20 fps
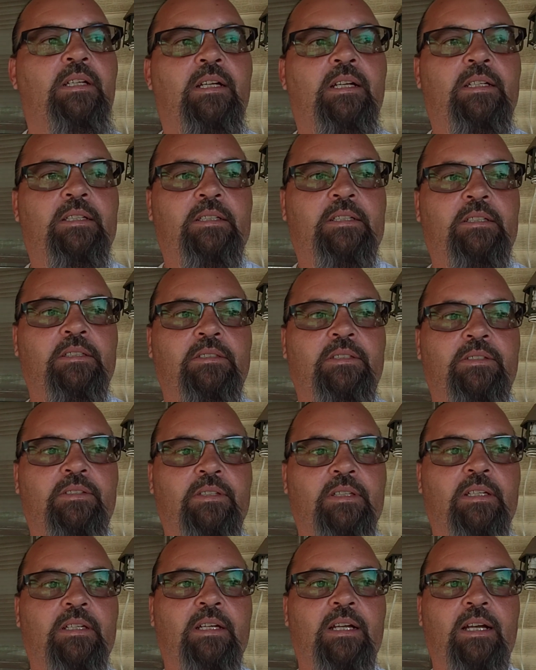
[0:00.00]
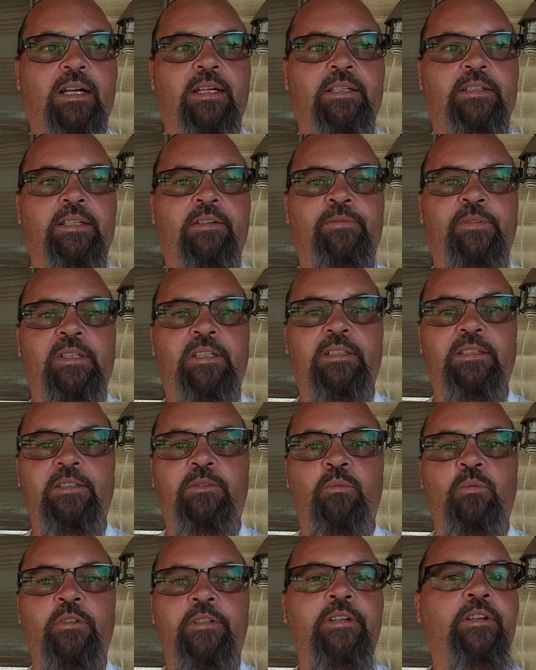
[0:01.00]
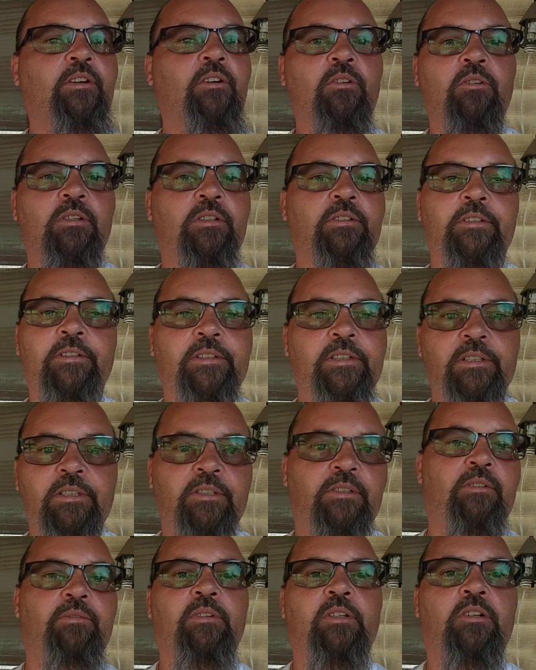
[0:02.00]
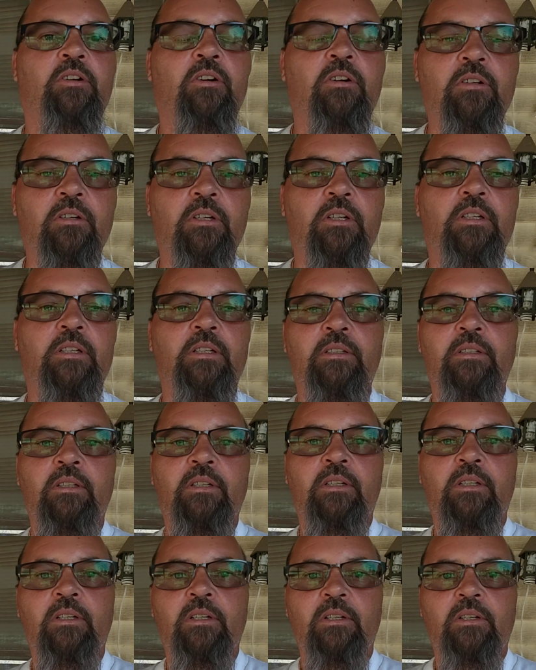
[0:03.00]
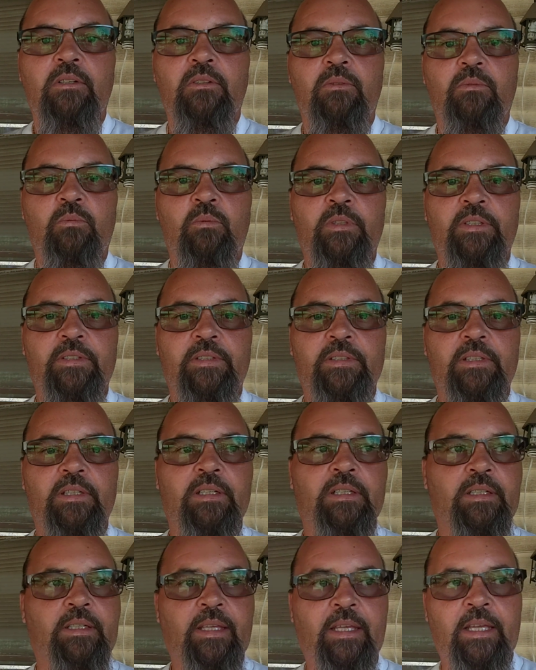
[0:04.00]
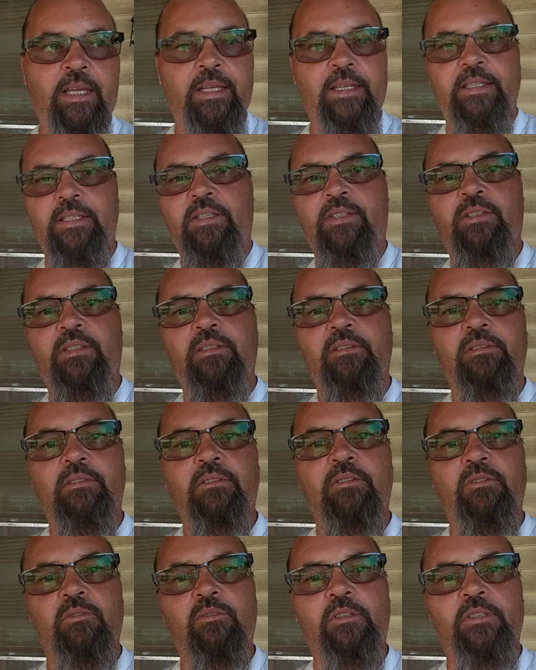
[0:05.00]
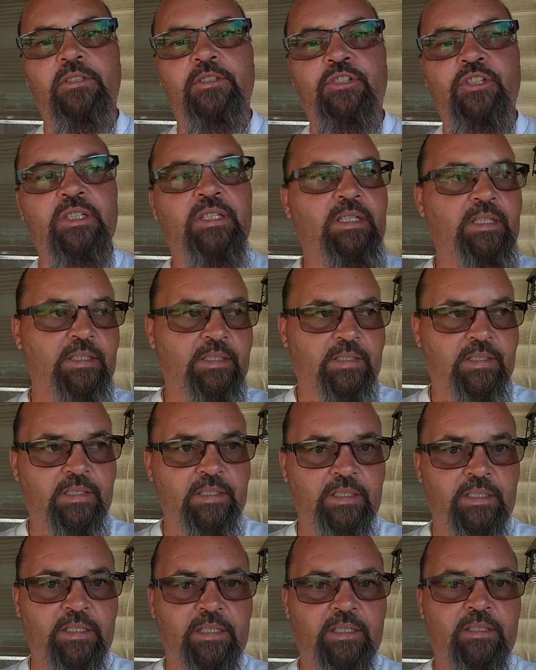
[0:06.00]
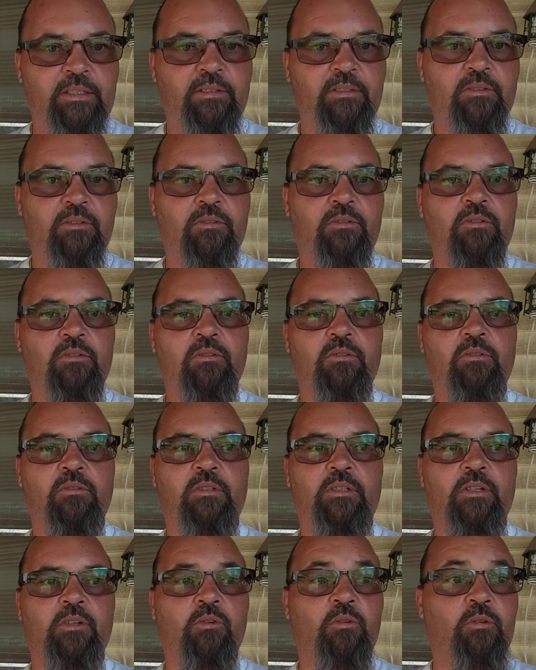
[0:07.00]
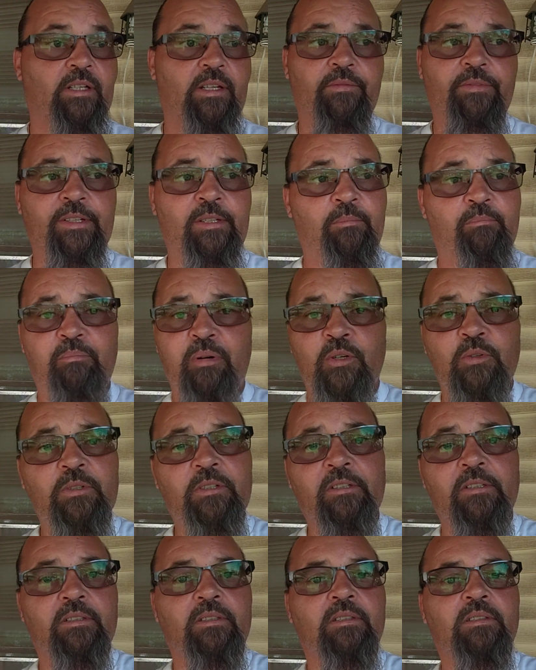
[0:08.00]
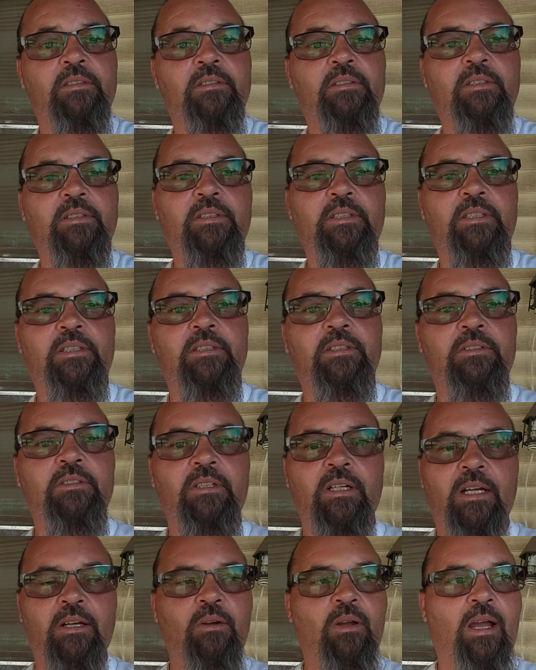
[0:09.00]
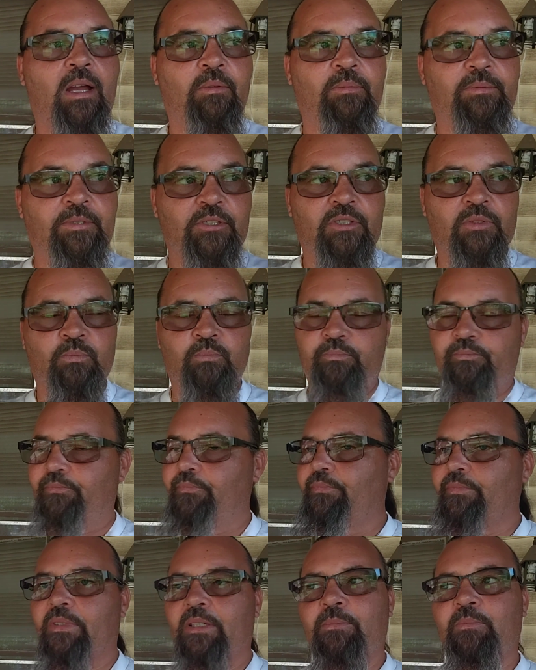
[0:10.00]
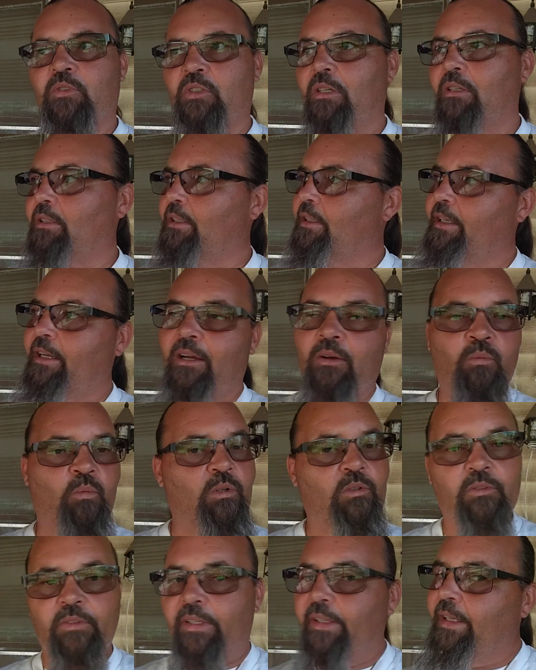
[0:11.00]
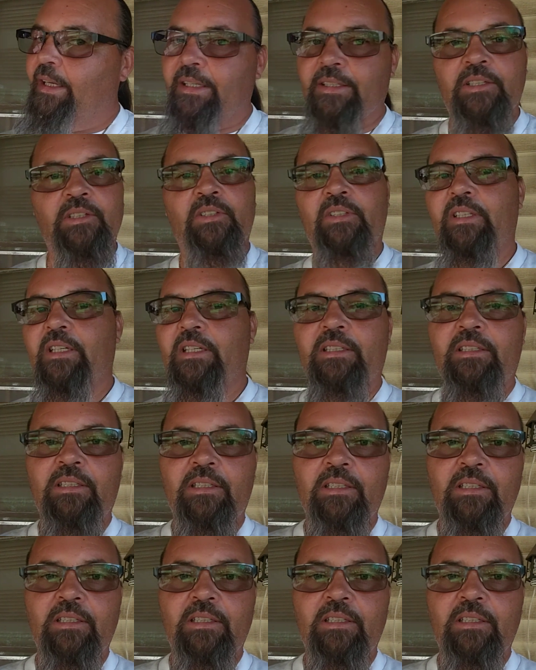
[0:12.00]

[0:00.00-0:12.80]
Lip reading: because I definitely wouldn't go under the hood of a car with a case or a GEC or even a Boker. I'm sorry, I will not do that.